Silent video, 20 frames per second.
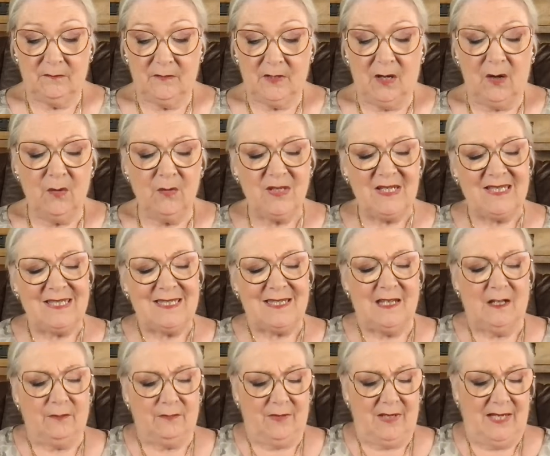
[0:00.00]
Oh, this is
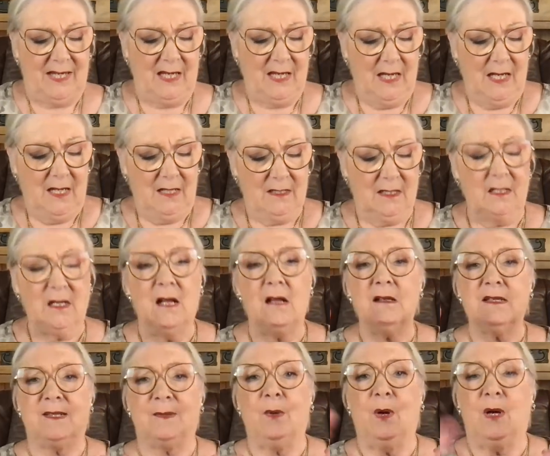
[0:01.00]
lovely. The
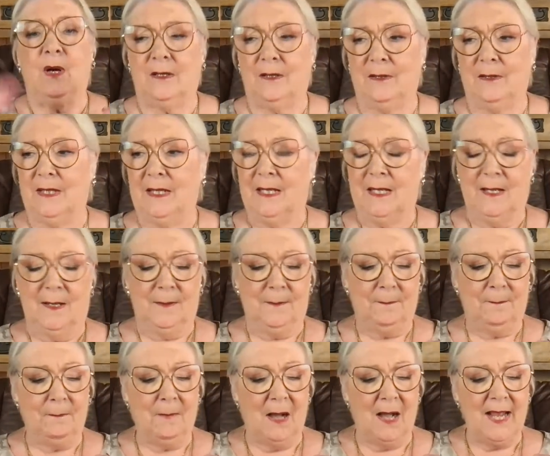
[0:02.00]
last one.
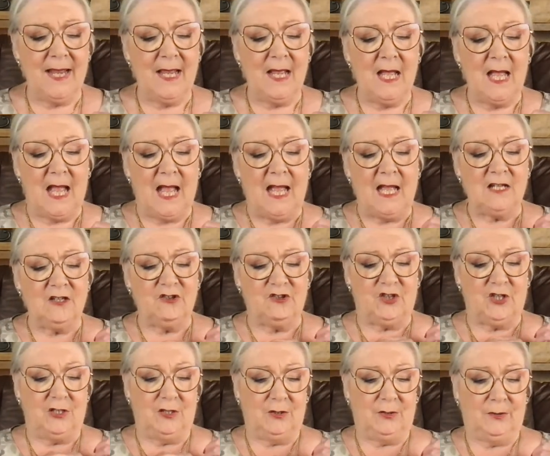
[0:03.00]
Maya
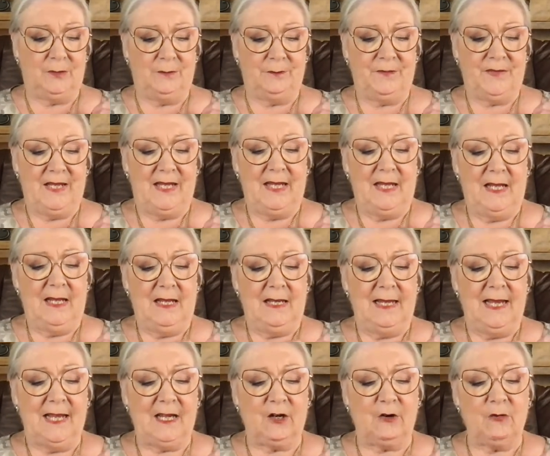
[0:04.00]
Angelou.
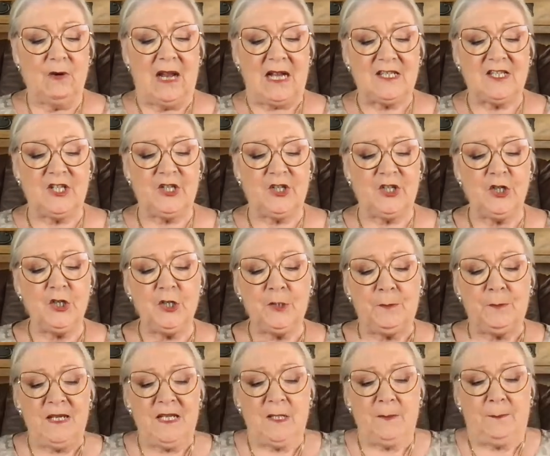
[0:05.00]
Let gratitude
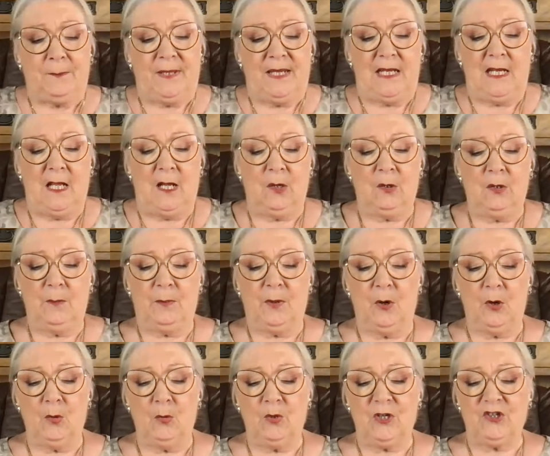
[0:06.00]
be the pillow
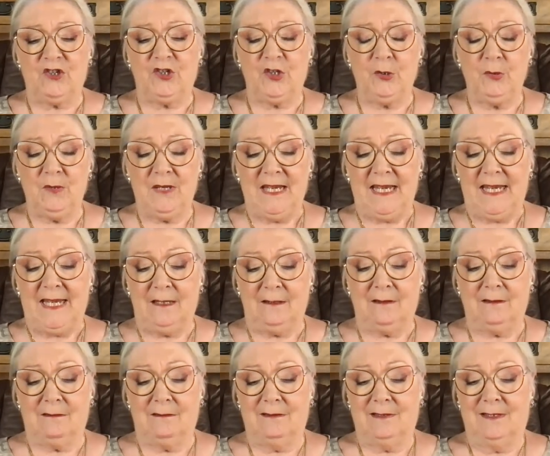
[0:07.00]
upon which you
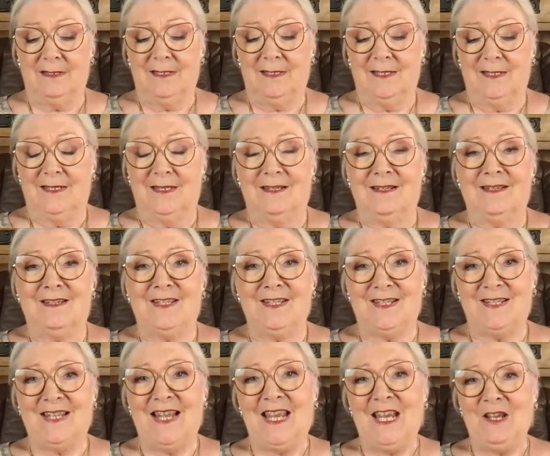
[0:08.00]
kneel to
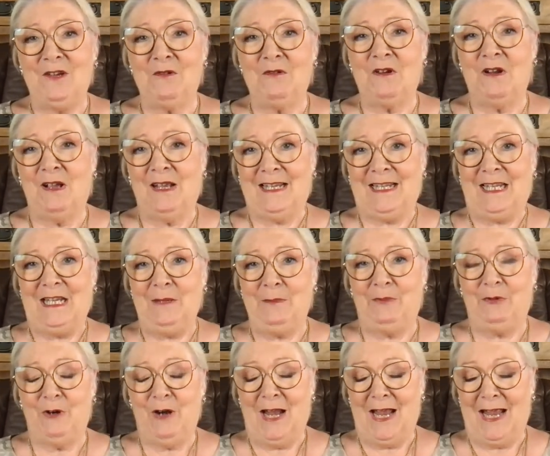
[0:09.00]
say your nightly
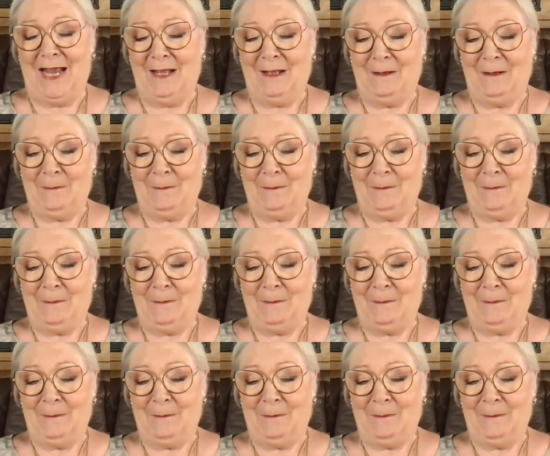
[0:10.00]
prayer.